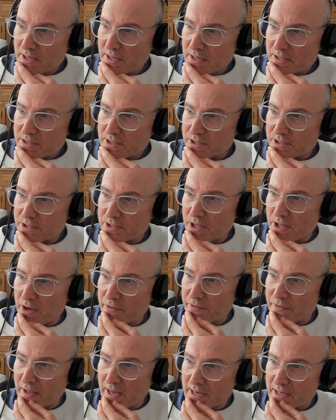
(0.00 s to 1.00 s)
So
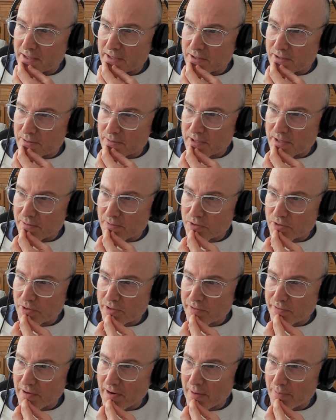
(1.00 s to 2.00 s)
Snowflake, the difference
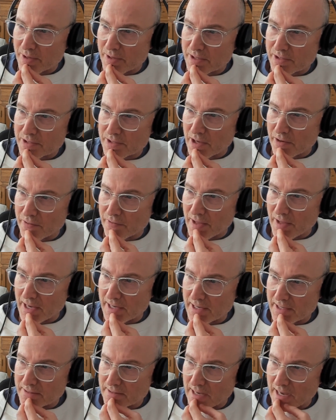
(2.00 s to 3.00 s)
between Fabric,
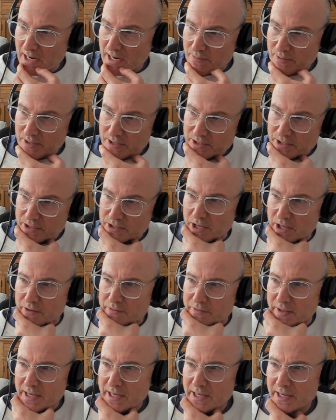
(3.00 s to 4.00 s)
Snowflake, and Databricks. So
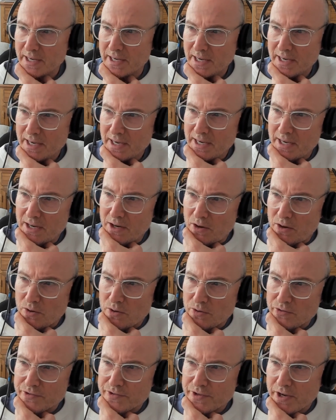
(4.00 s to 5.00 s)
Snowflake
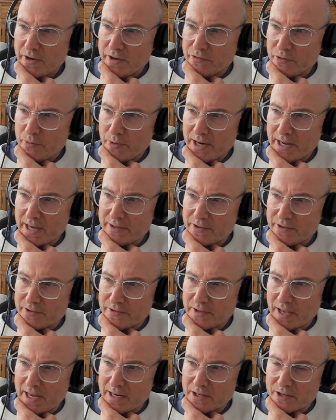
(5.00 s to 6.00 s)
also, from what I
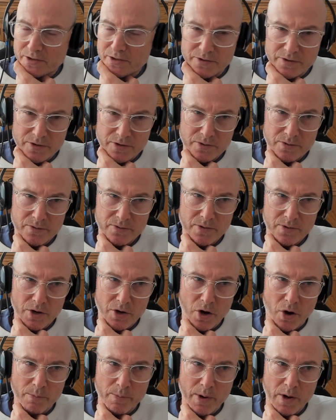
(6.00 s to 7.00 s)
understand, can do a
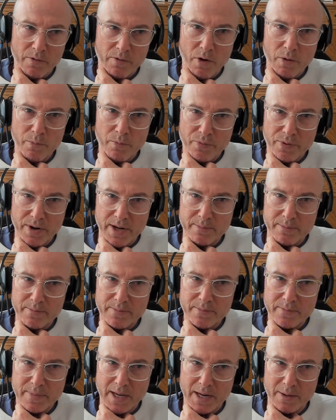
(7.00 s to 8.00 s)
combo of
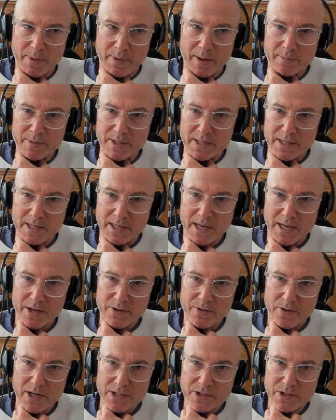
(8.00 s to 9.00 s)
on-prem and public
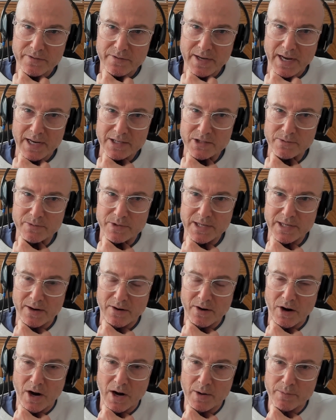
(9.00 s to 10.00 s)
cloud, right? So if customers are
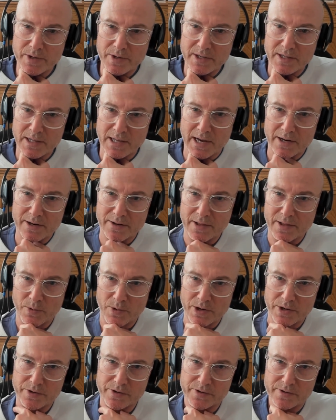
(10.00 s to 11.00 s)
a hybrid cloud and they
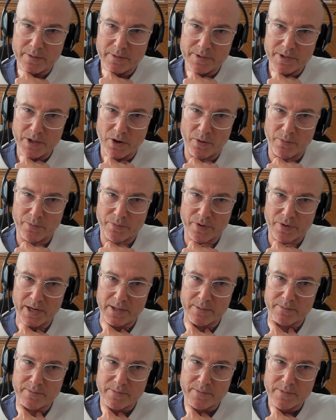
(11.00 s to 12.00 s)
want to do something
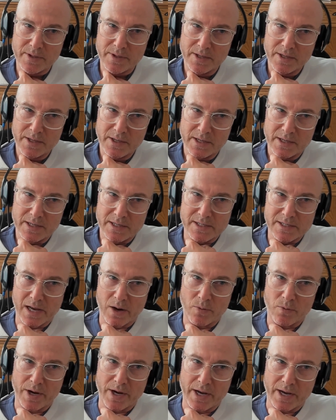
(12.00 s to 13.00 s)
on-prem, is
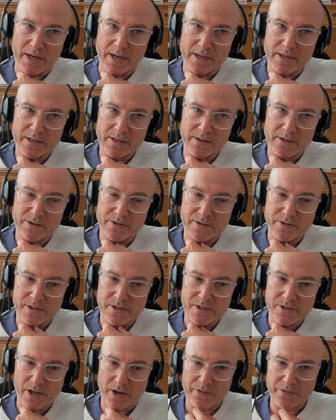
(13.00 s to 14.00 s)
that where you see
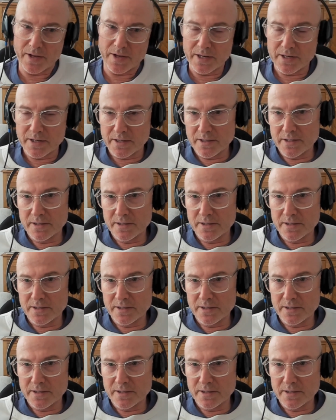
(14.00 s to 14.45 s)
Snowflake